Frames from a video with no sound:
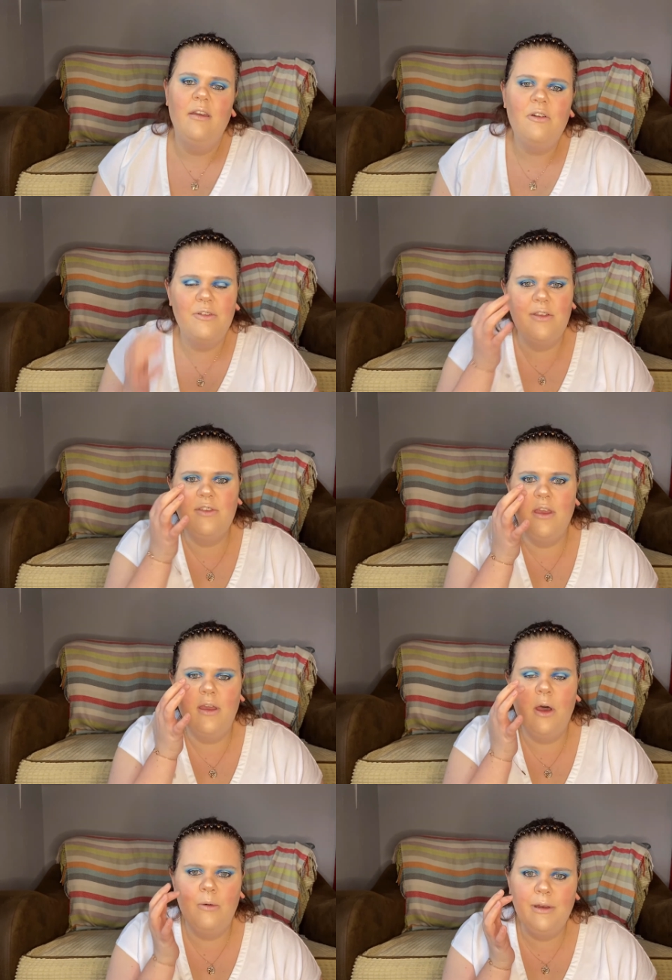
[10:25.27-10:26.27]
Obviously
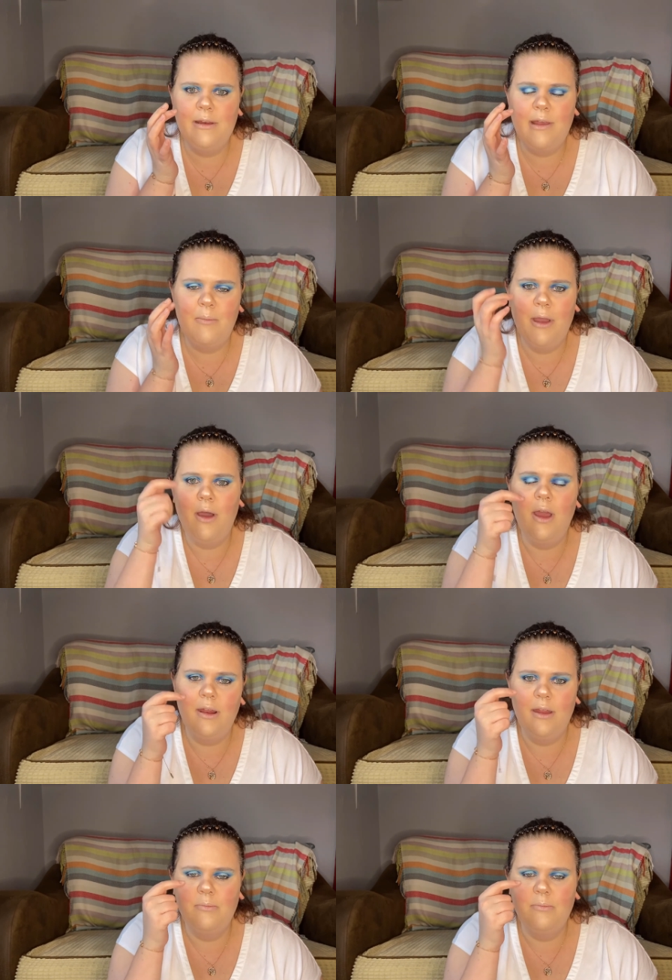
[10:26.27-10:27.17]
holding down my eye,